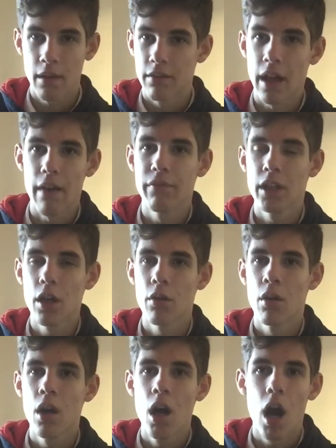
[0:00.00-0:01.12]
that
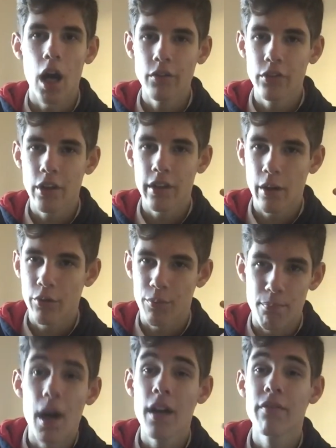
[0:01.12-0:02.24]
video, I'd say that was
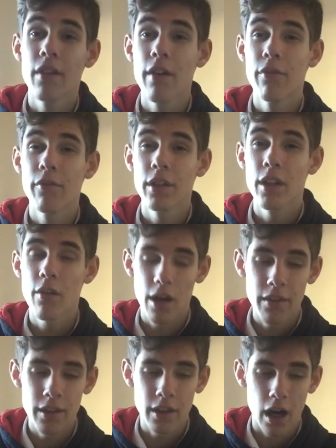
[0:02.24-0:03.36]
my favorite video.
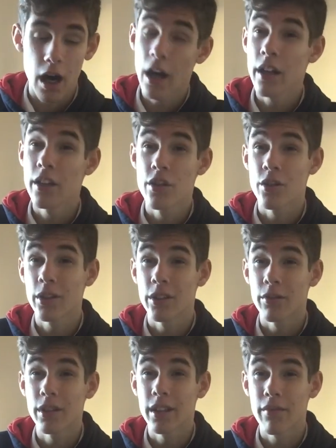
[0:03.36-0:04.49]
I think I enjoyed
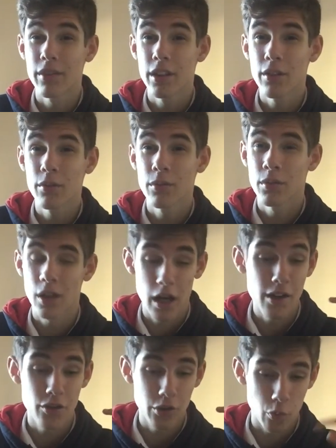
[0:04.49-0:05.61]
doing that video. I
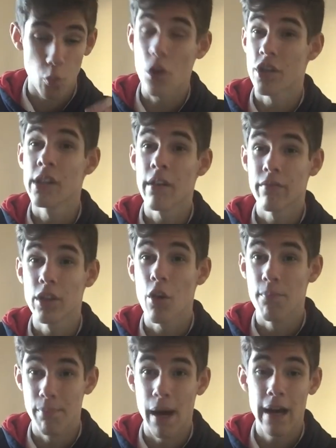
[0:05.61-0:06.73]
enjoyed watching that video
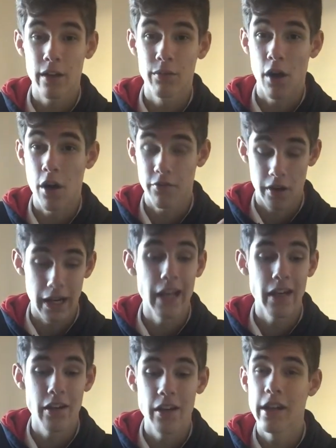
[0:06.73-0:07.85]
back after I'd
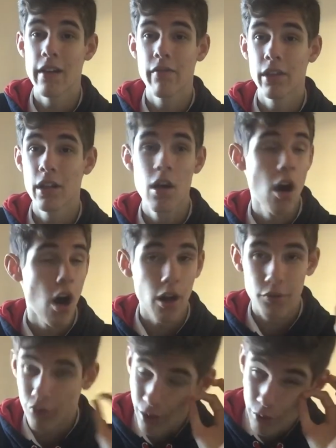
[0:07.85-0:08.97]
edited it and everything. I
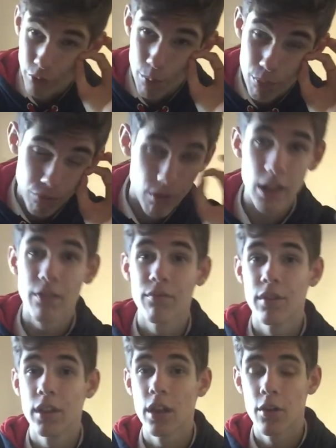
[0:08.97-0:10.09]
thought that was a brilliant
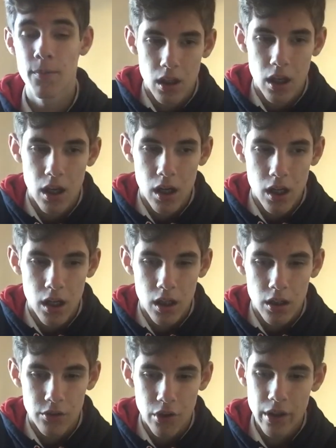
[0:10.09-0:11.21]
video.
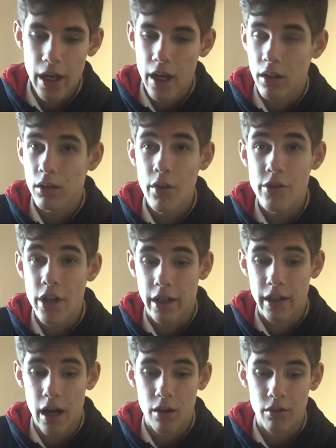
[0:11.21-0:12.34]
So yeah, go check
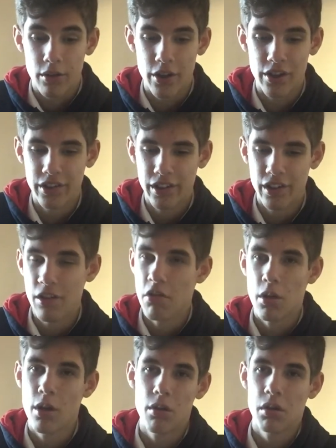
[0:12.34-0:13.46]
it out because
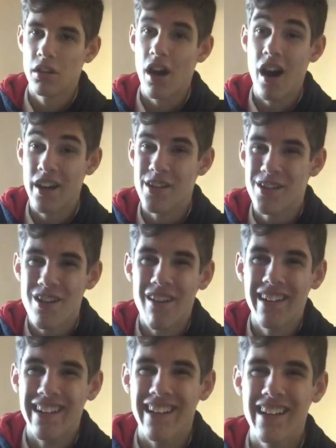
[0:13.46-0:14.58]
I
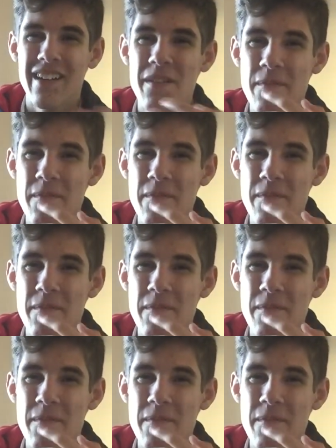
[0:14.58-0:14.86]
enjoyed it.